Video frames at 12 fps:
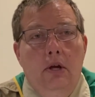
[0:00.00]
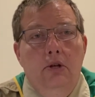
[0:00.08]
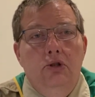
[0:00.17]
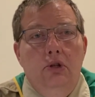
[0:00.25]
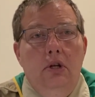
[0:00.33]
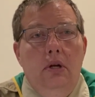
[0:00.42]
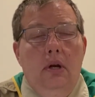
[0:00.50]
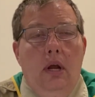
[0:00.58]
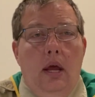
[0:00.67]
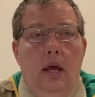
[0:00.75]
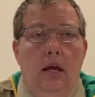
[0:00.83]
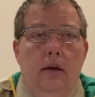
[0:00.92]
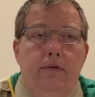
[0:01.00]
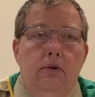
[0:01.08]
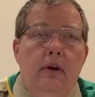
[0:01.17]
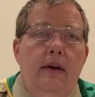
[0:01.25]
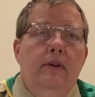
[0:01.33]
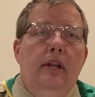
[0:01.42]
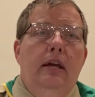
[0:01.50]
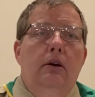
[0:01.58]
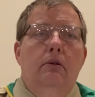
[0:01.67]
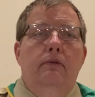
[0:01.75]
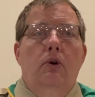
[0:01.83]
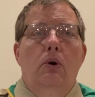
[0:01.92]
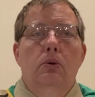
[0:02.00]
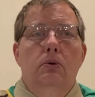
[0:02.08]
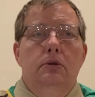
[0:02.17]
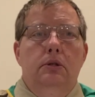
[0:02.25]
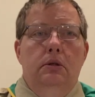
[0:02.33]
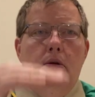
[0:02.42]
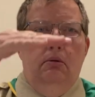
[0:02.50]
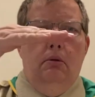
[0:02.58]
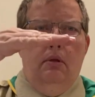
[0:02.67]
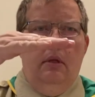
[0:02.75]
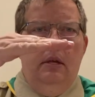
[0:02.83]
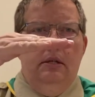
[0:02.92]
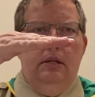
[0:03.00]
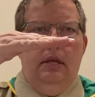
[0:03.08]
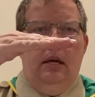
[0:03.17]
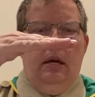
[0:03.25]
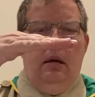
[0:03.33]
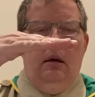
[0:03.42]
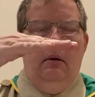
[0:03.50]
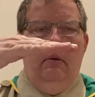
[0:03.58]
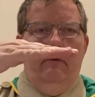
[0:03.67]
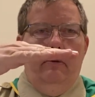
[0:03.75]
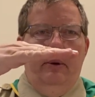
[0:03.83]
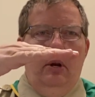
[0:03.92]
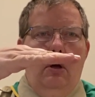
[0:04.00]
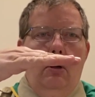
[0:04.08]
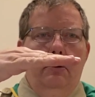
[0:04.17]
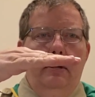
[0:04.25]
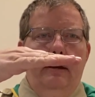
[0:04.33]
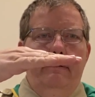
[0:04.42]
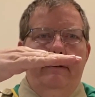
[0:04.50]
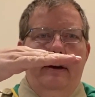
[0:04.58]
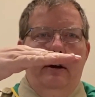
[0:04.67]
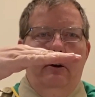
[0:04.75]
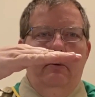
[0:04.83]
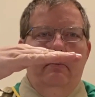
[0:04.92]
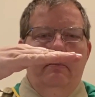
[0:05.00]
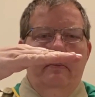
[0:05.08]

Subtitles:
So that if you have a layer of coals this thick from an all-day fire,